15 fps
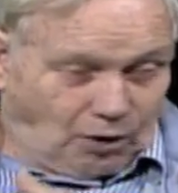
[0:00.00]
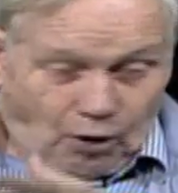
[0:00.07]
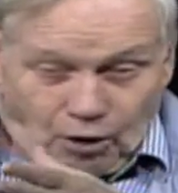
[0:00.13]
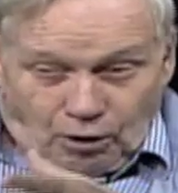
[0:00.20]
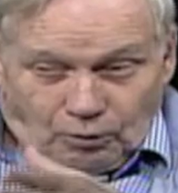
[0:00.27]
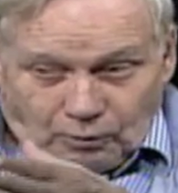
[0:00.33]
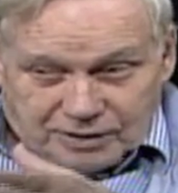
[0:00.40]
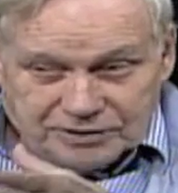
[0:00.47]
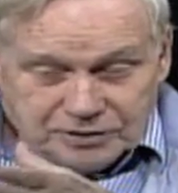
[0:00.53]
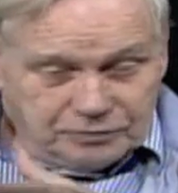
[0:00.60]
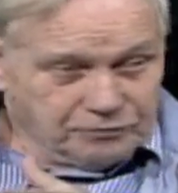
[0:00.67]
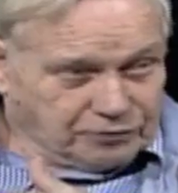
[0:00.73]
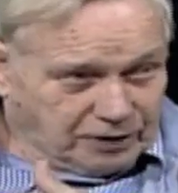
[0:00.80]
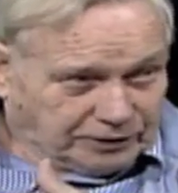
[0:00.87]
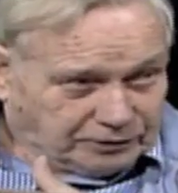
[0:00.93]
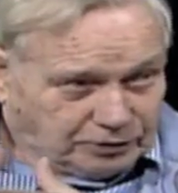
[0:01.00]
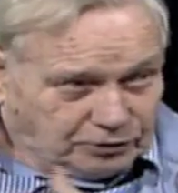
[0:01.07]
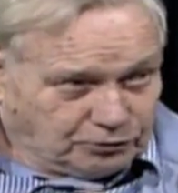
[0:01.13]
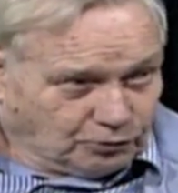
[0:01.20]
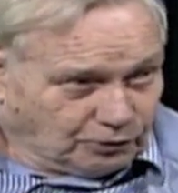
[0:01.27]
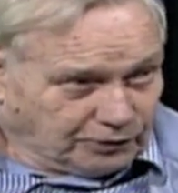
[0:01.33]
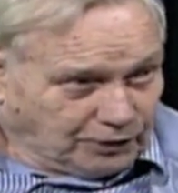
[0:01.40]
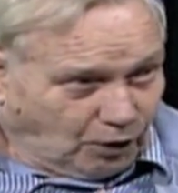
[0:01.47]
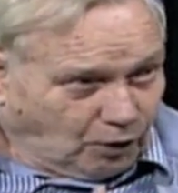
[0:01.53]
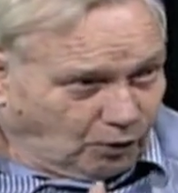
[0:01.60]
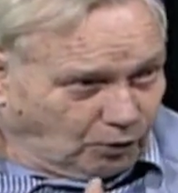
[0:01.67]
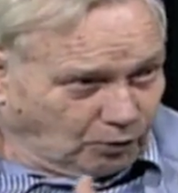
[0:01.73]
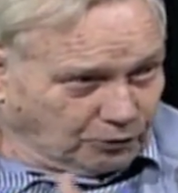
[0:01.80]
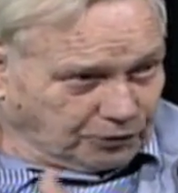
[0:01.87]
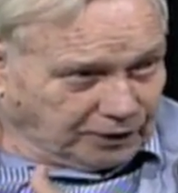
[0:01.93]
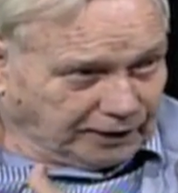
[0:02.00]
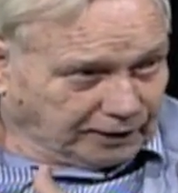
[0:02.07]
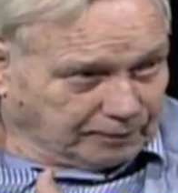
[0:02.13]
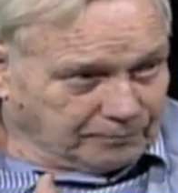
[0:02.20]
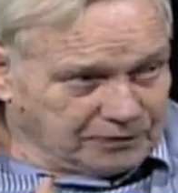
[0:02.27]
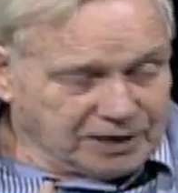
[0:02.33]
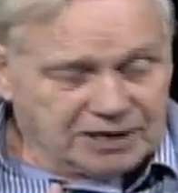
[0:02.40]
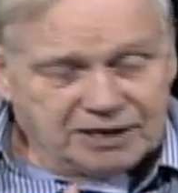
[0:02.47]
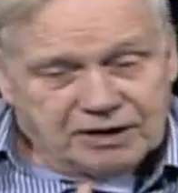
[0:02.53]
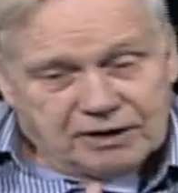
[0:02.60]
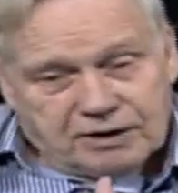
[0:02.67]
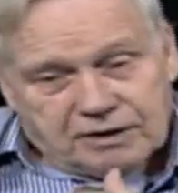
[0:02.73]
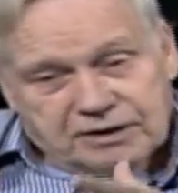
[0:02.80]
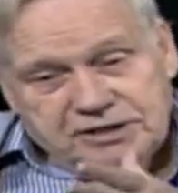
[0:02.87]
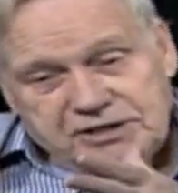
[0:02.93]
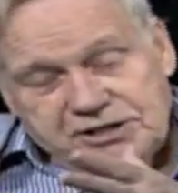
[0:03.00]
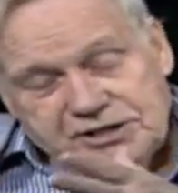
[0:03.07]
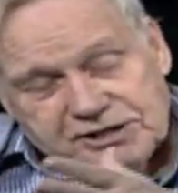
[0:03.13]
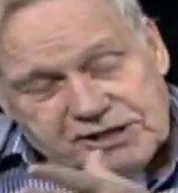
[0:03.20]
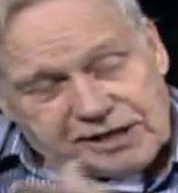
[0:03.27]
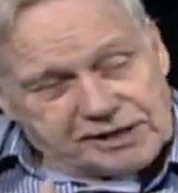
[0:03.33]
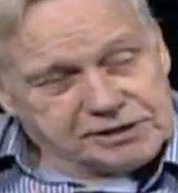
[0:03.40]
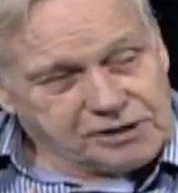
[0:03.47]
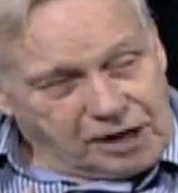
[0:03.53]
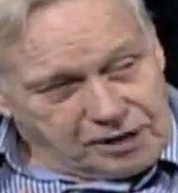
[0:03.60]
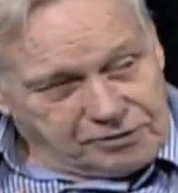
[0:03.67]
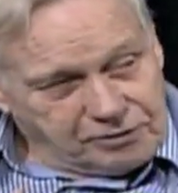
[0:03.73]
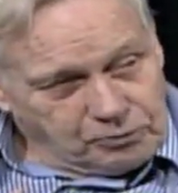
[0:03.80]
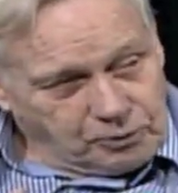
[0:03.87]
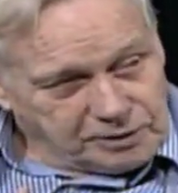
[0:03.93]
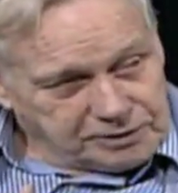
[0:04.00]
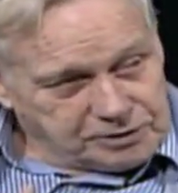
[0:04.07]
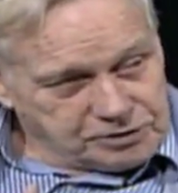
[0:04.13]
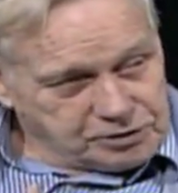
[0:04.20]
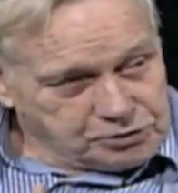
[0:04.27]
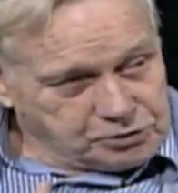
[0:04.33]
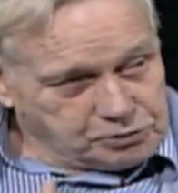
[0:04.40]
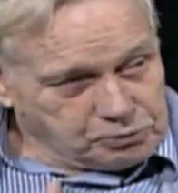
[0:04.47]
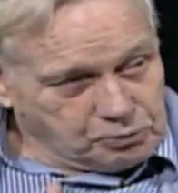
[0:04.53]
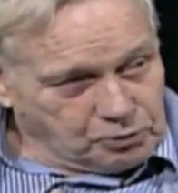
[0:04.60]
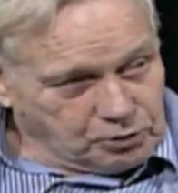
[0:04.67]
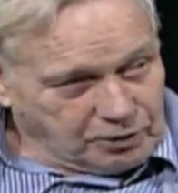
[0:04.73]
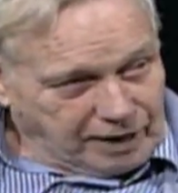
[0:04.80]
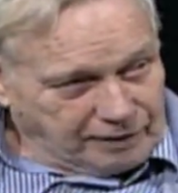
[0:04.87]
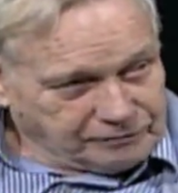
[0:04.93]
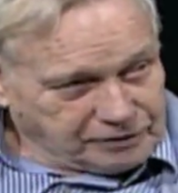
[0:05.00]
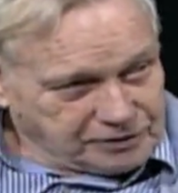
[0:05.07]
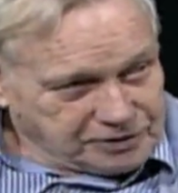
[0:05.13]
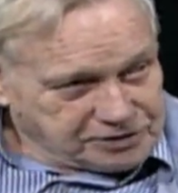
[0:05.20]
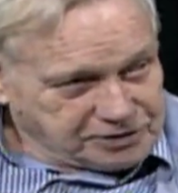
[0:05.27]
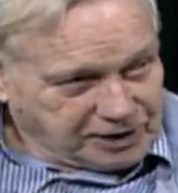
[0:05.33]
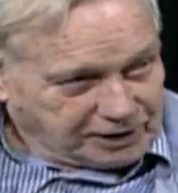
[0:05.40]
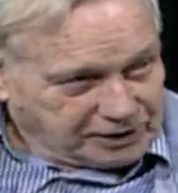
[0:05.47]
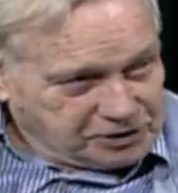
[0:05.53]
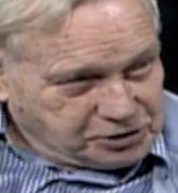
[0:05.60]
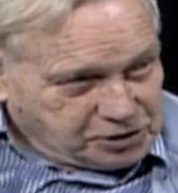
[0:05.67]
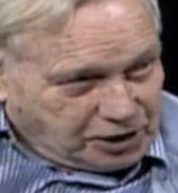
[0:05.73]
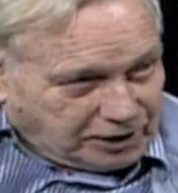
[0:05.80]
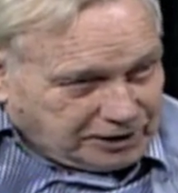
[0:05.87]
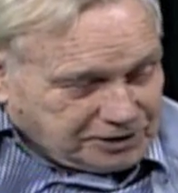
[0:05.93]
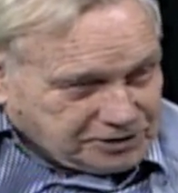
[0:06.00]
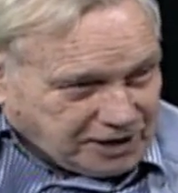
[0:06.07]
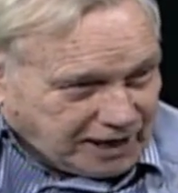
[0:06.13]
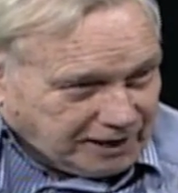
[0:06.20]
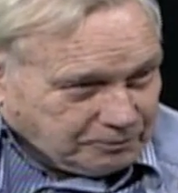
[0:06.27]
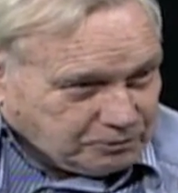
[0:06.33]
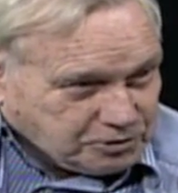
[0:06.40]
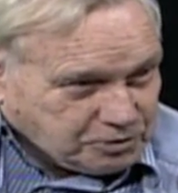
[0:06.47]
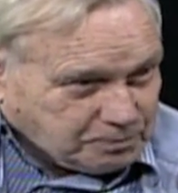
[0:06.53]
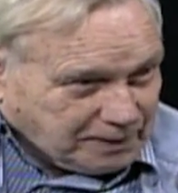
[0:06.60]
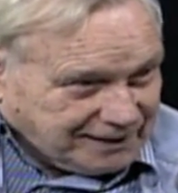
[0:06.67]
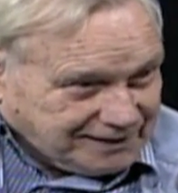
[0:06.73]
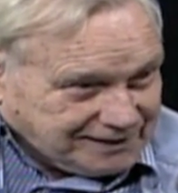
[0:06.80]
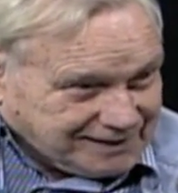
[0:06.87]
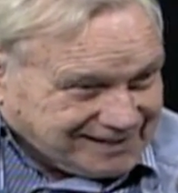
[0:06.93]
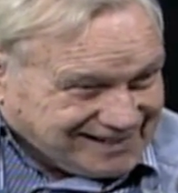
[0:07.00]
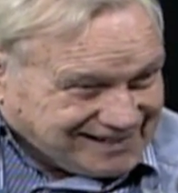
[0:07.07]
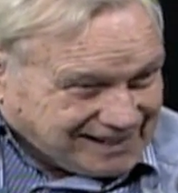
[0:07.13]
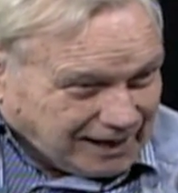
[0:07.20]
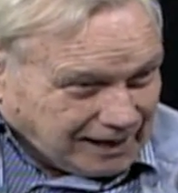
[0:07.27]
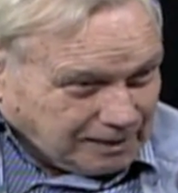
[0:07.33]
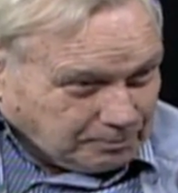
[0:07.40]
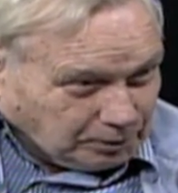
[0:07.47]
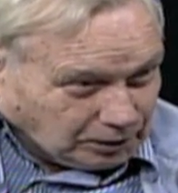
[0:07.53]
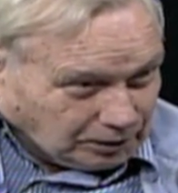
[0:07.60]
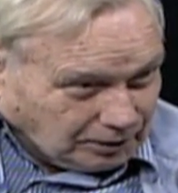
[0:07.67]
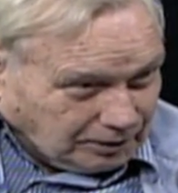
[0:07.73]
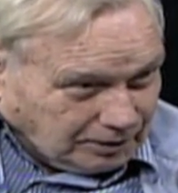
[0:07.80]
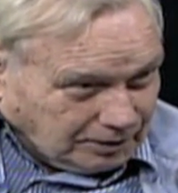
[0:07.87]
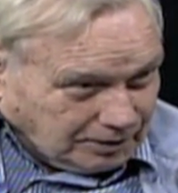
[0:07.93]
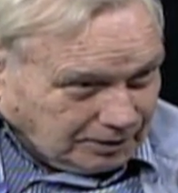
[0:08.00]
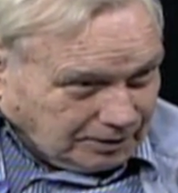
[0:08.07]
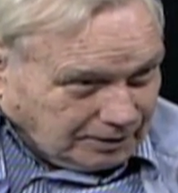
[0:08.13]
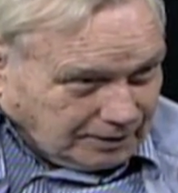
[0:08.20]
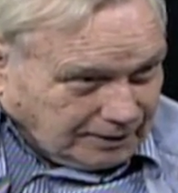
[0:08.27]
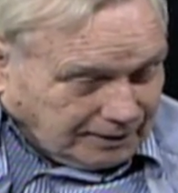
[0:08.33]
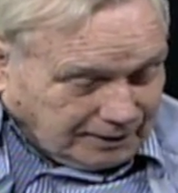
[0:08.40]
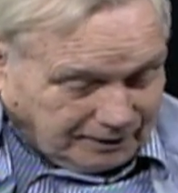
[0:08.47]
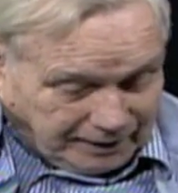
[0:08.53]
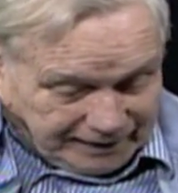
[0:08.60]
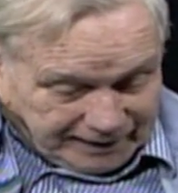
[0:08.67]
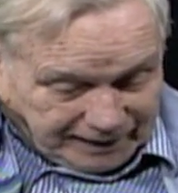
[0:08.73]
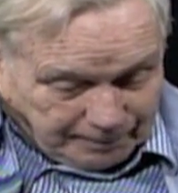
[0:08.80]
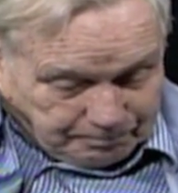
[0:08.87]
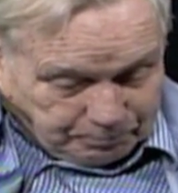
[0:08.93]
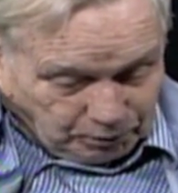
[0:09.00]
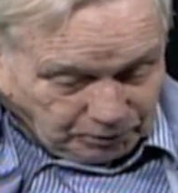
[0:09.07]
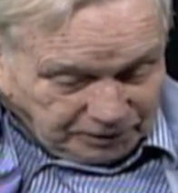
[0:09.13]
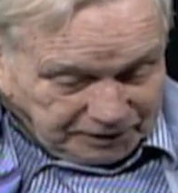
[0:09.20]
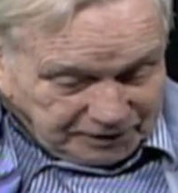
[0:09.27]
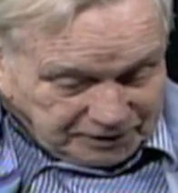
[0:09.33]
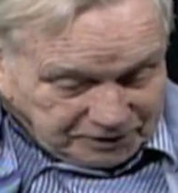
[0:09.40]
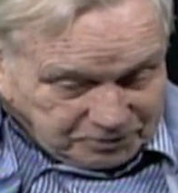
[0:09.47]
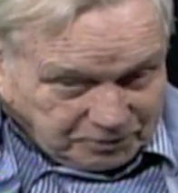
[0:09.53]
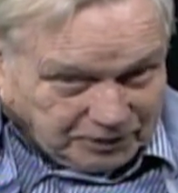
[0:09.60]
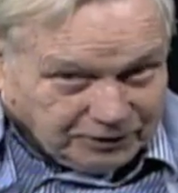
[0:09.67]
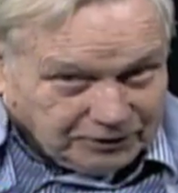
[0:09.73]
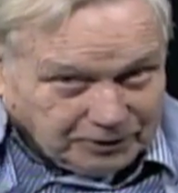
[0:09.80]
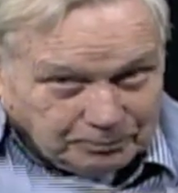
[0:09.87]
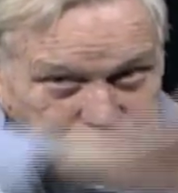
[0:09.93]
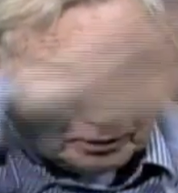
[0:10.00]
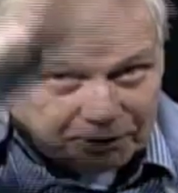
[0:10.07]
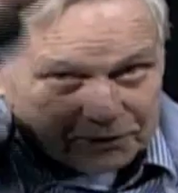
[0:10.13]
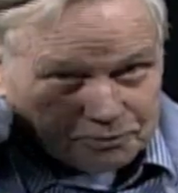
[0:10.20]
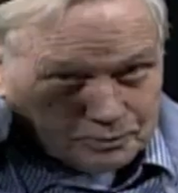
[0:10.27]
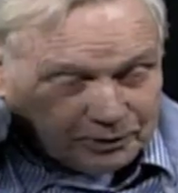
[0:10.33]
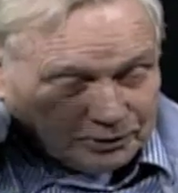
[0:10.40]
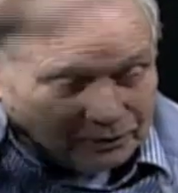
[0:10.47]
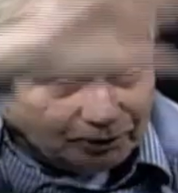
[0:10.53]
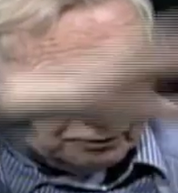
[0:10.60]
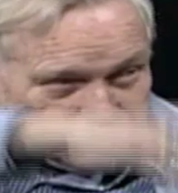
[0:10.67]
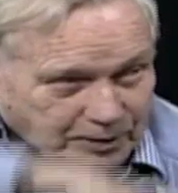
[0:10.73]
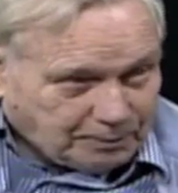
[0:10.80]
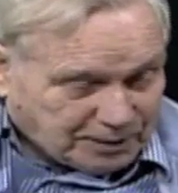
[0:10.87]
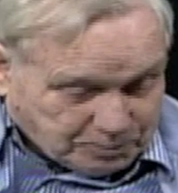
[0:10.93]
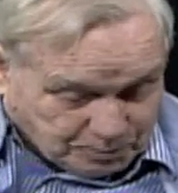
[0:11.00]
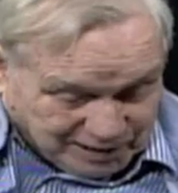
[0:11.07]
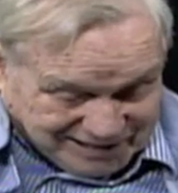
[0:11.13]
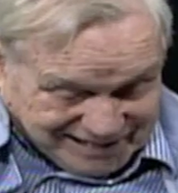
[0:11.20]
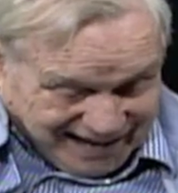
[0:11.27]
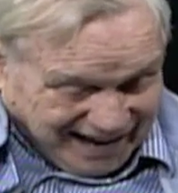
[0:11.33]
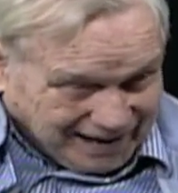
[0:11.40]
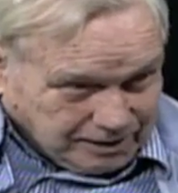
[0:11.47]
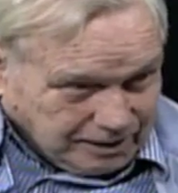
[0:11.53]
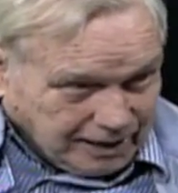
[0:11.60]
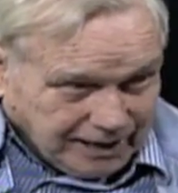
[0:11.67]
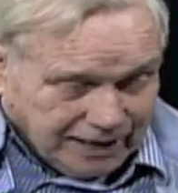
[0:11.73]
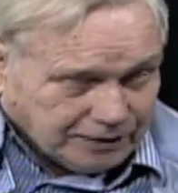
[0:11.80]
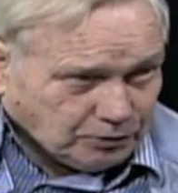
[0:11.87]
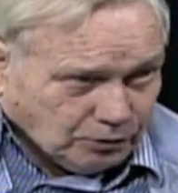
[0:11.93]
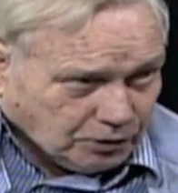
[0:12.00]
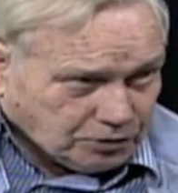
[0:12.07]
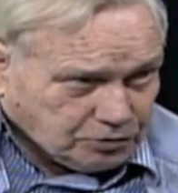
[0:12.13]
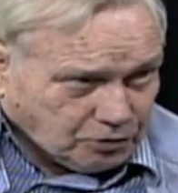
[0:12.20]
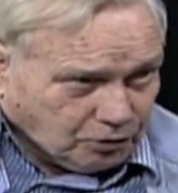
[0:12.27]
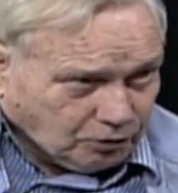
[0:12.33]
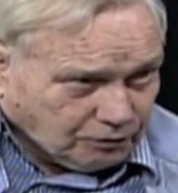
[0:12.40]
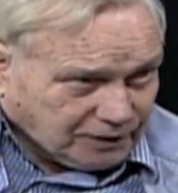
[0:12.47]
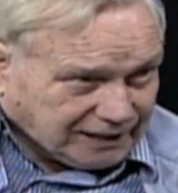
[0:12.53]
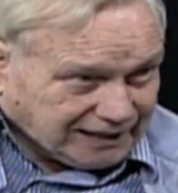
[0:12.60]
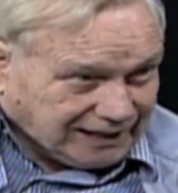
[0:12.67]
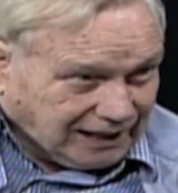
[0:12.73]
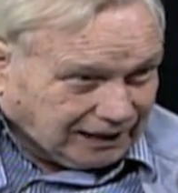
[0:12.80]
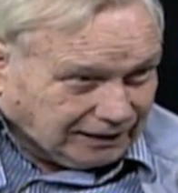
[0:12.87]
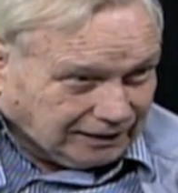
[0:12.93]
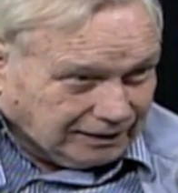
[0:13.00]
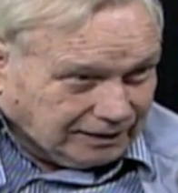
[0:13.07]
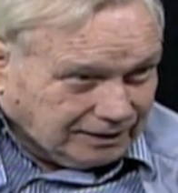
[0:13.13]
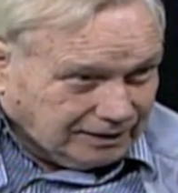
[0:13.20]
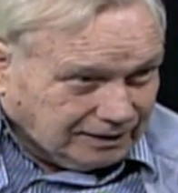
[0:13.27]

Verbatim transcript: Always in front through the whole thing. Six other witnesses swore after the mm. second shot his hand was pinned to the table. He kept pulling the trigger and the bullets went all over the place, but his hand, he had no control over the gun.